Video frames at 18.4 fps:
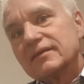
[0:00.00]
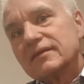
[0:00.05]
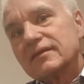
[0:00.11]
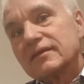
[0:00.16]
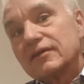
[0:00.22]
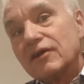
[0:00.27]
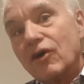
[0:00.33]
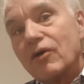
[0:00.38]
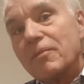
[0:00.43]

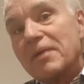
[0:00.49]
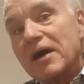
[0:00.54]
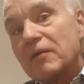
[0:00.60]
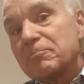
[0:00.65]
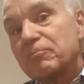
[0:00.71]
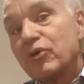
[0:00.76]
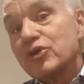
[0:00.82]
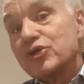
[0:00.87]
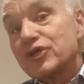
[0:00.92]
go
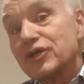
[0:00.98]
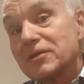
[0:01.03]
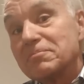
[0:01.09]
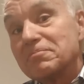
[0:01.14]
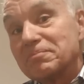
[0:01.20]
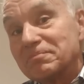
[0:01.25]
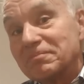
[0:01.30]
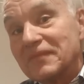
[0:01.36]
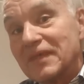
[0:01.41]
about pushing
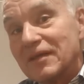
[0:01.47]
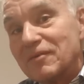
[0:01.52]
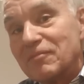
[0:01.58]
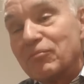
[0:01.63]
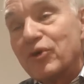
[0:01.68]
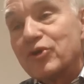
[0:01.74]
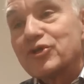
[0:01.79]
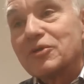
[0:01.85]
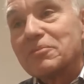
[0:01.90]

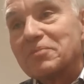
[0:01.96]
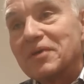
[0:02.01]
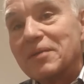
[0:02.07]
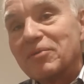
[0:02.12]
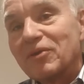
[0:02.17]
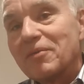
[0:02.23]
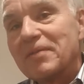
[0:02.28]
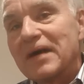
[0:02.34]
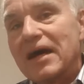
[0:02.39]

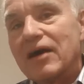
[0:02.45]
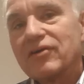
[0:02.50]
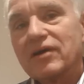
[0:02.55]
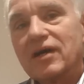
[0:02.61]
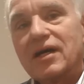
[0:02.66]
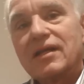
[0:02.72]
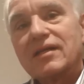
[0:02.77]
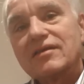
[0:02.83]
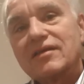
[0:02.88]
people about
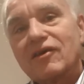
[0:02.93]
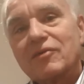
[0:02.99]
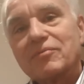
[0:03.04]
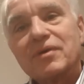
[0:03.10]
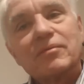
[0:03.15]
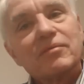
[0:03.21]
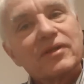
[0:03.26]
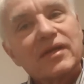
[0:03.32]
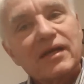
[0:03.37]
on and telling
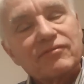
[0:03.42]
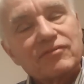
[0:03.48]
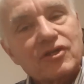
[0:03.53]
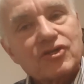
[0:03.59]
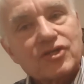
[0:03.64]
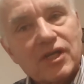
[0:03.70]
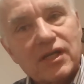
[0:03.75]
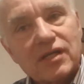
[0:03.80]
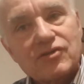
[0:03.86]
people they have to
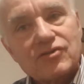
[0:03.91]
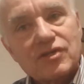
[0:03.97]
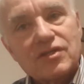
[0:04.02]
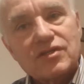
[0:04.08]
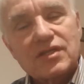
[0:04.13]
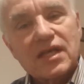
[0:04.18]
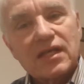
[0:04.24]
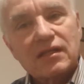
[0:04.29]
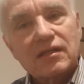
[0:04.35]
change
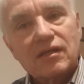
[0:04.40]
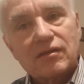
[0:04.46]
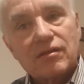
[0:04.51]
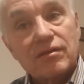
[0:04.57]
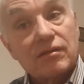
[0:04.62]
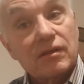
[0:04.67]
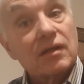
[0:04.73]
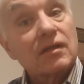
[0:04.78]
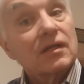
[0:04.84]
this, that, and the other
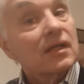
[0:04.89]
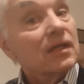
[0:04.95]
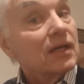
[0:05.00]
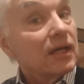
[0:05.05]
thing.